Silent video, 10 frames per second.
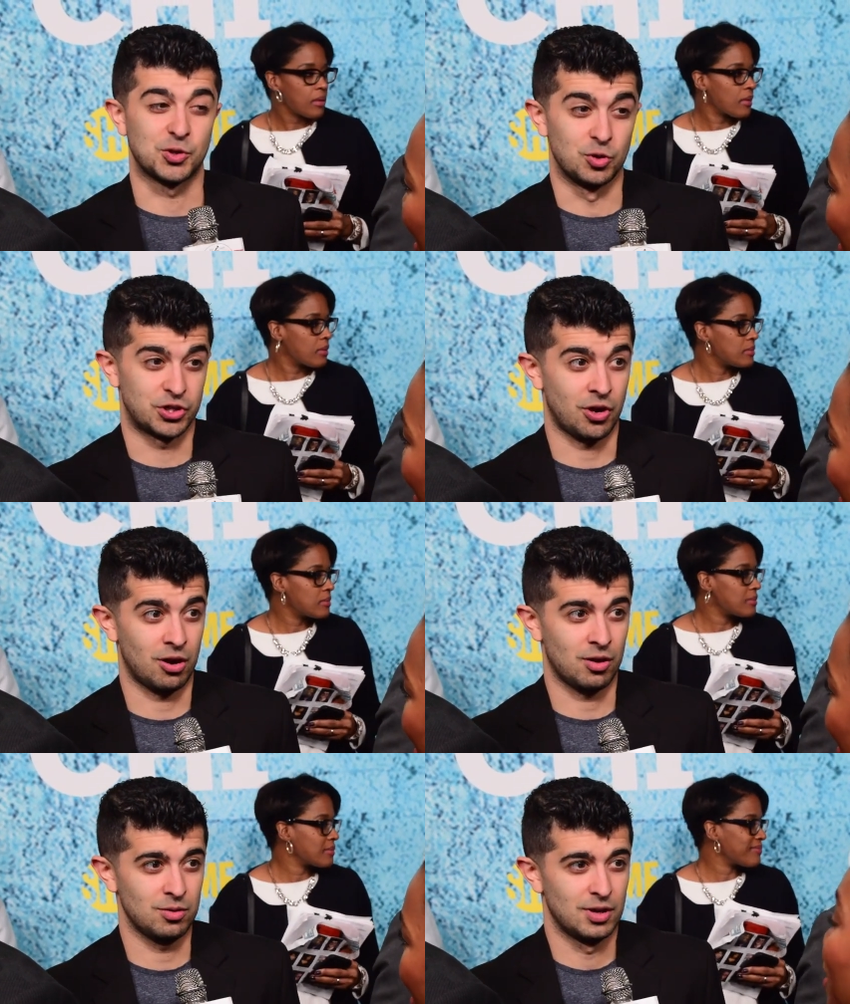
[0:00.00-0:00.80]
Speaker 1: school in
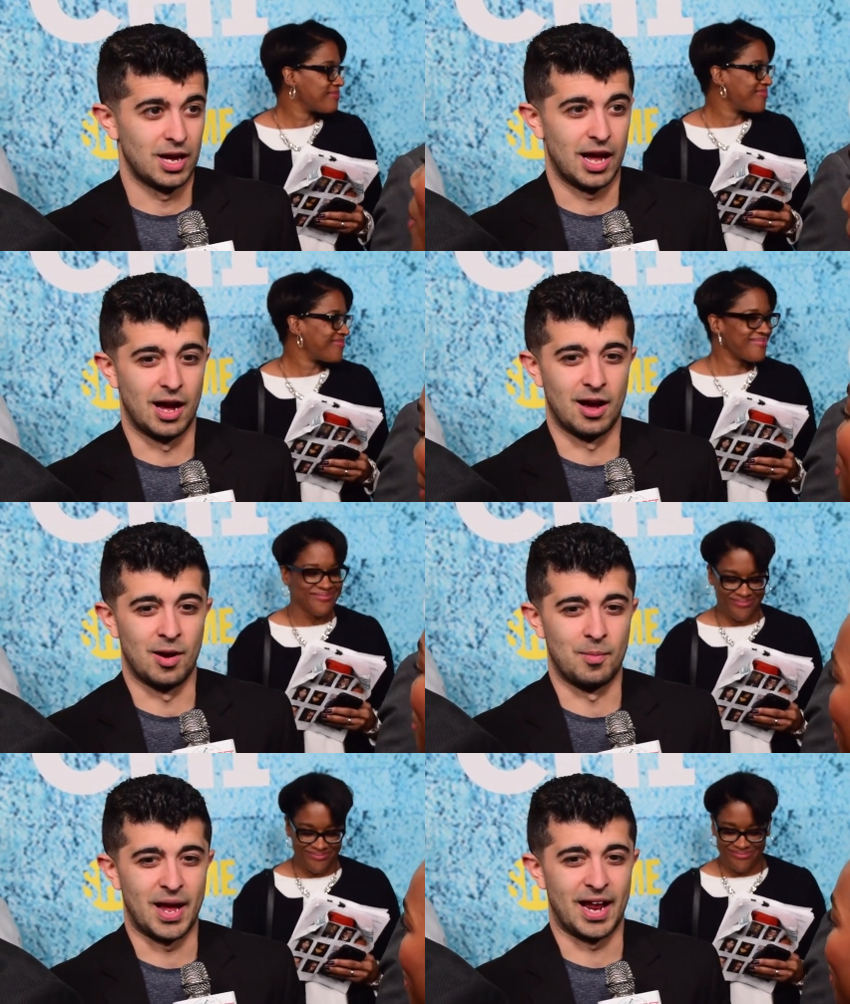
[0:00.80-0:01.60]
Chicago.
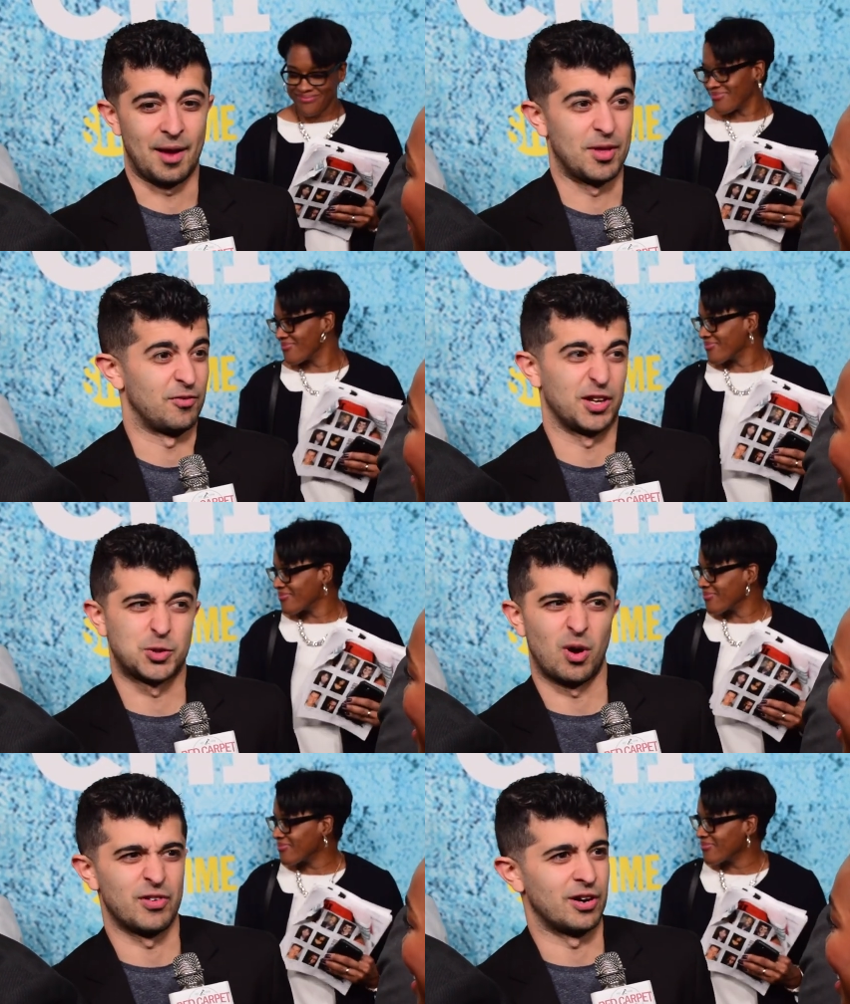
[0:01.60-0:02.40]
And I've been there for like
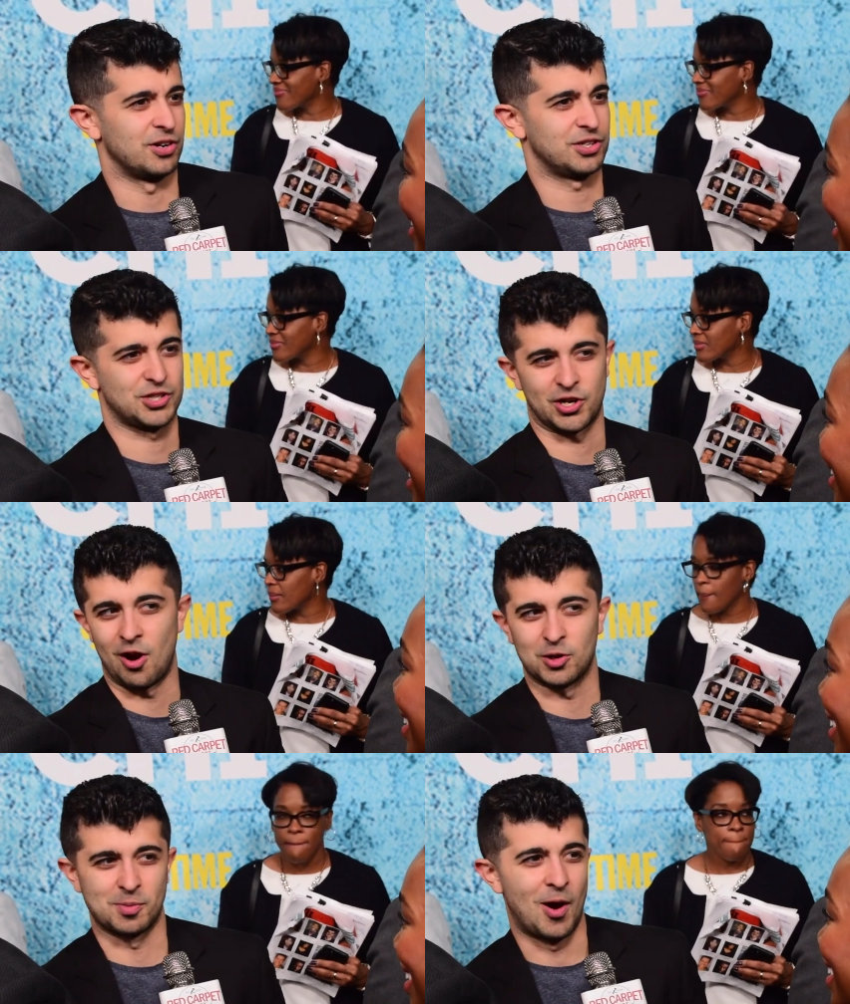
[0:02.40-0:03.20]
12 years.
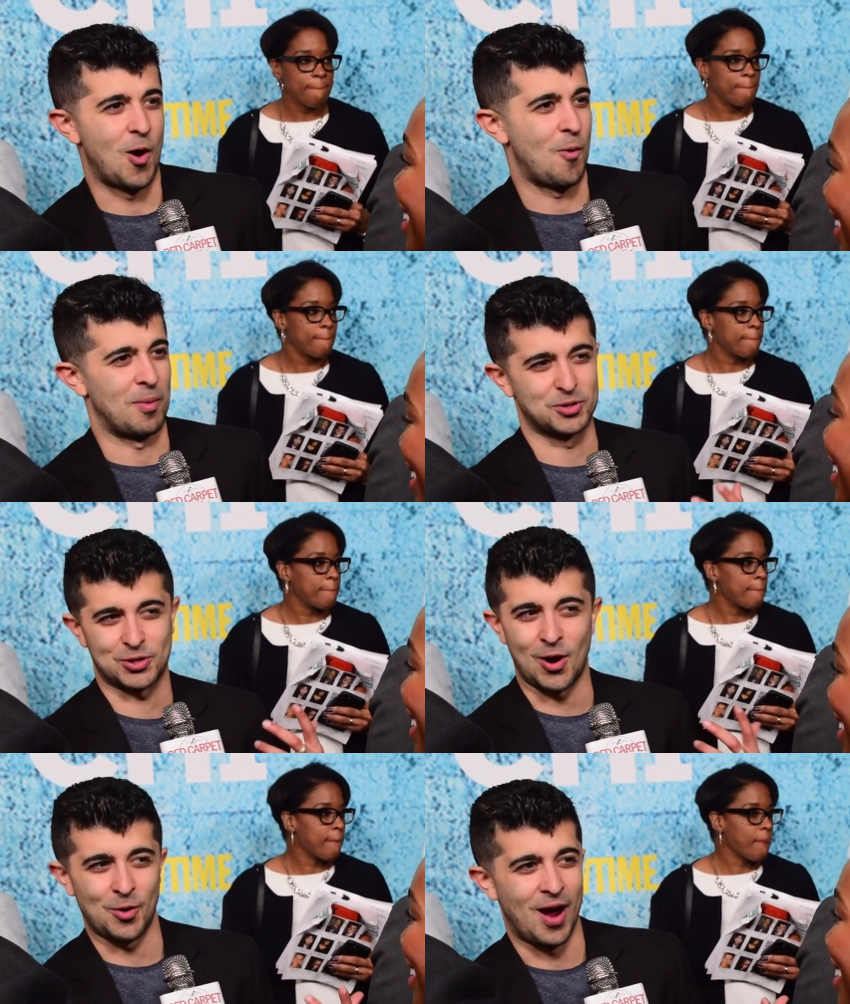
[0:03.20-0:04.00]
Chicago's my home. I'm a
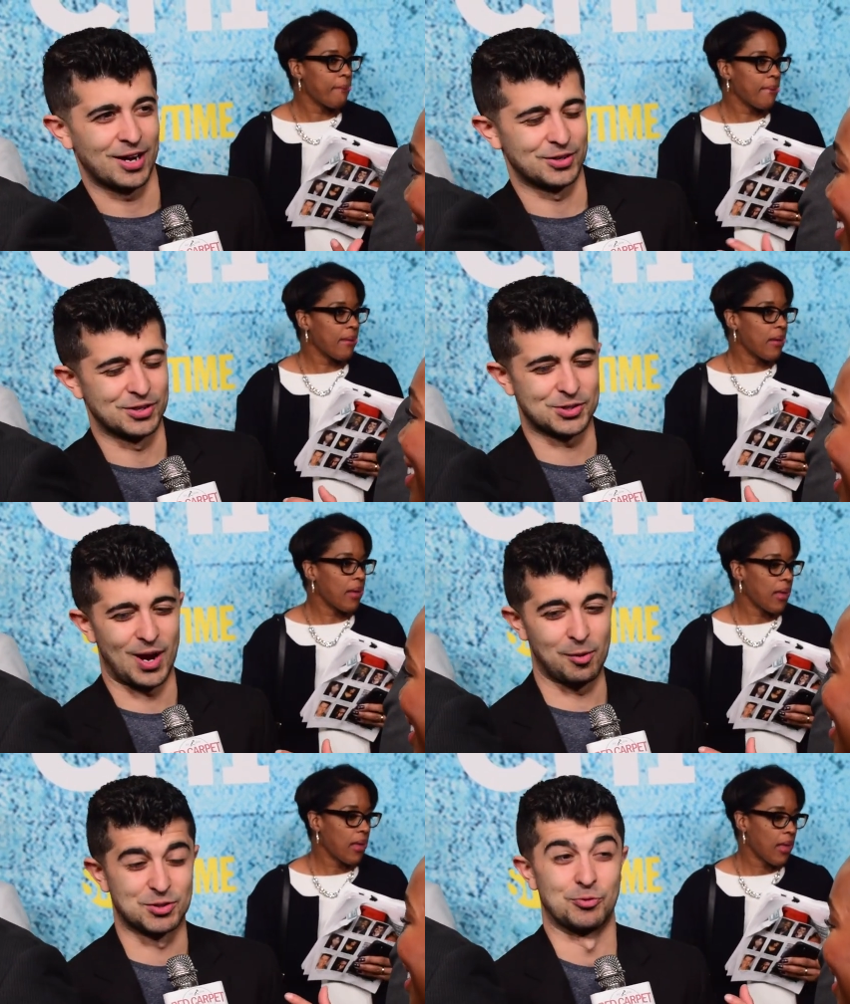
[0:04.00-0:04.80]
Chicago actor. So
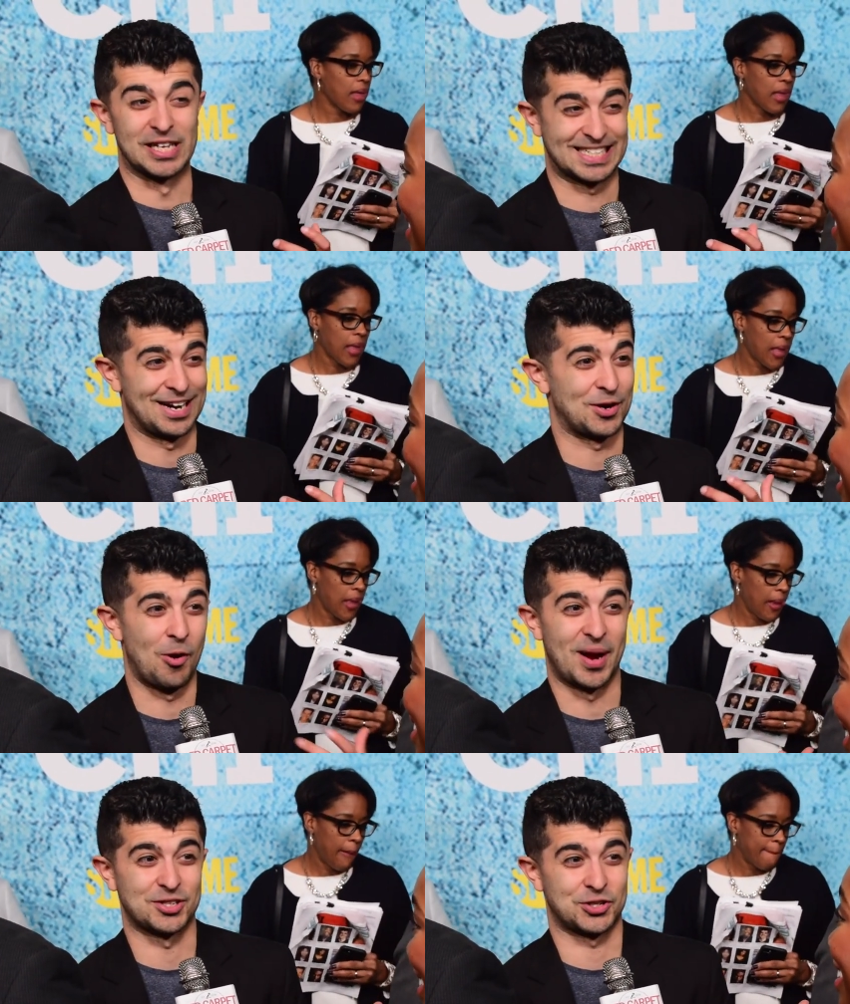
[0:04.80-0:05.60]
I was really excited to go
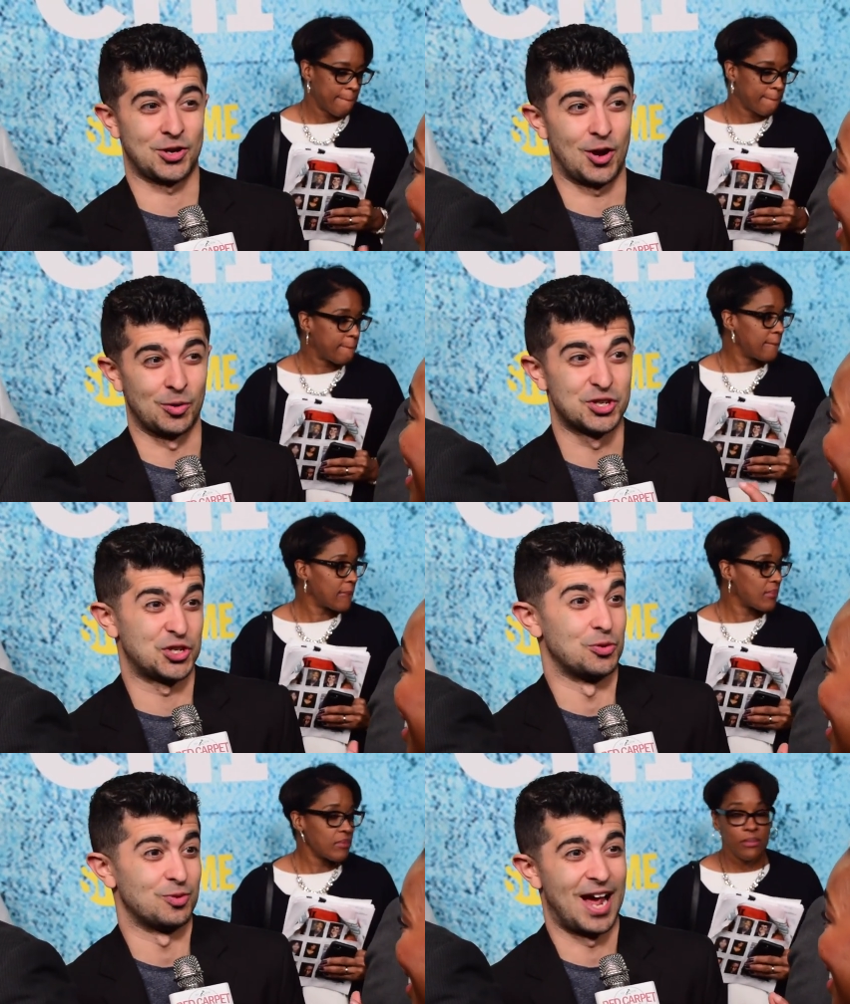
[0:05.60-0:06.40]
back to Chicago and
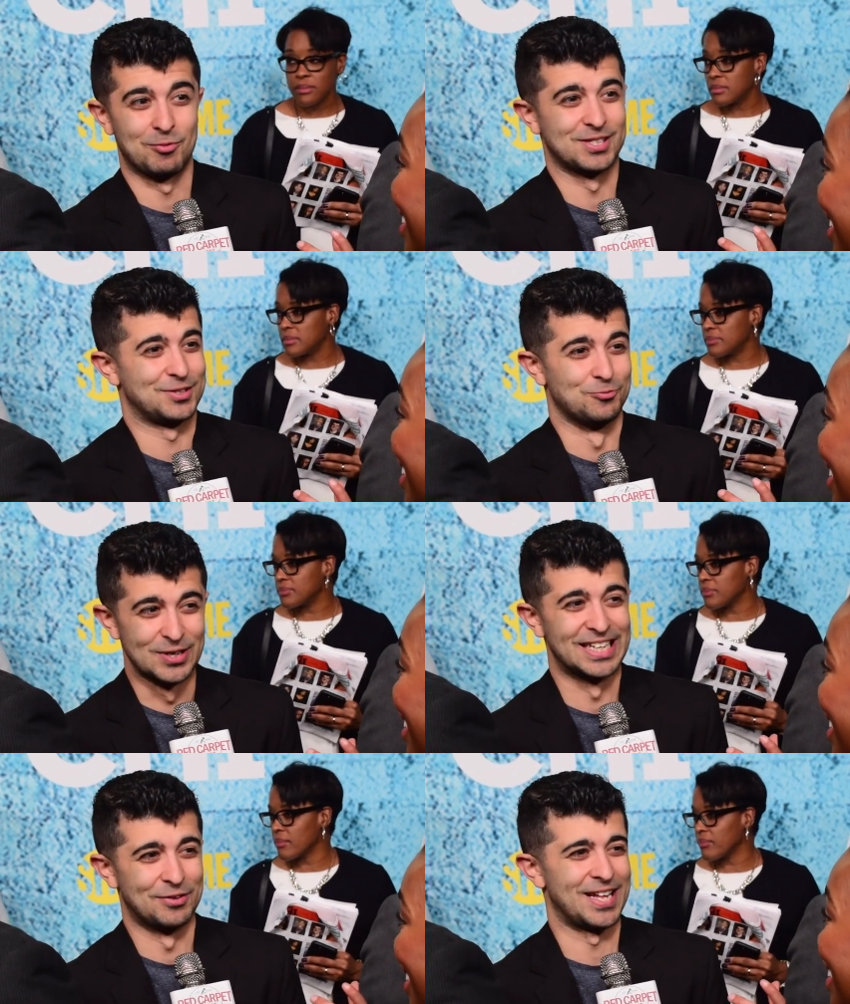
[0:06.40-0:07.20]
shoot. I was
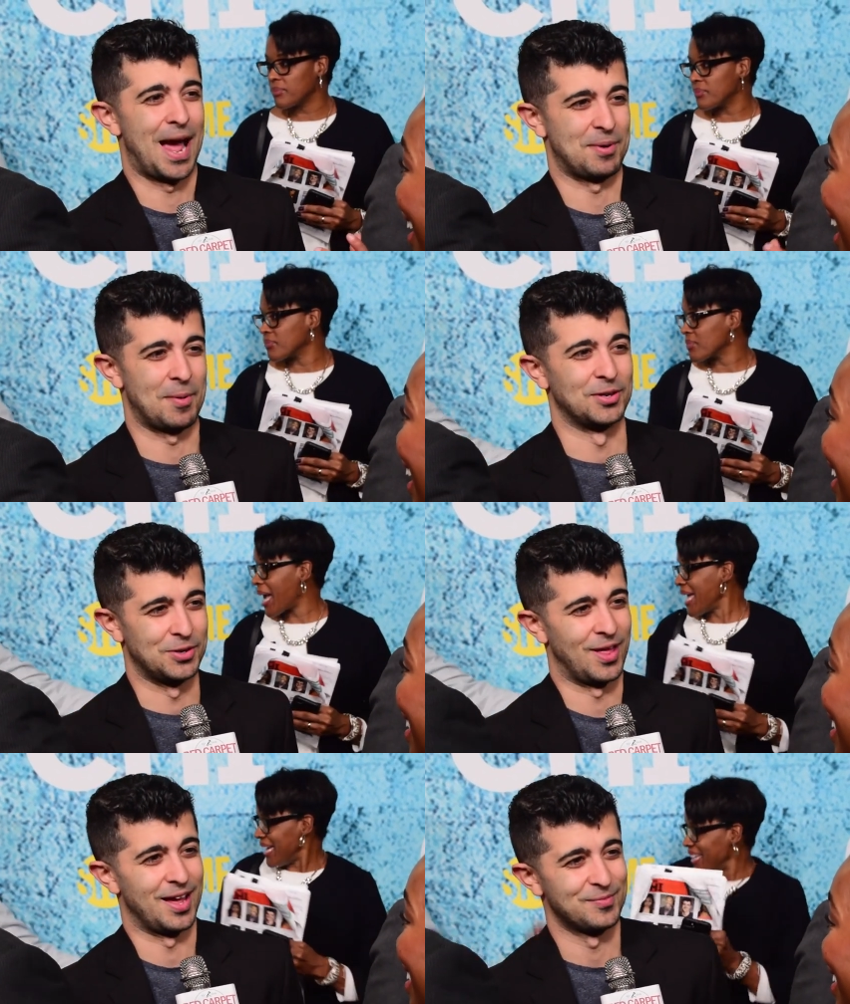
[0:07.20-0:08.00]
really, really happy to be able to do
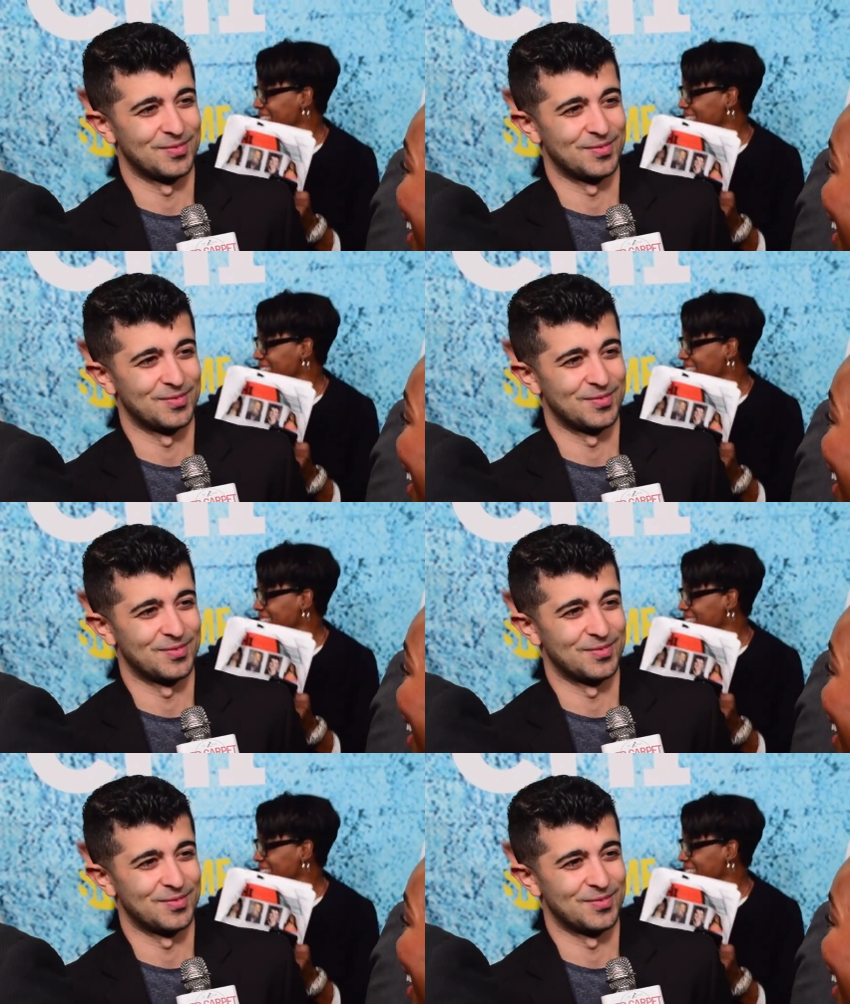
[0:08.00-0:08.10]
that.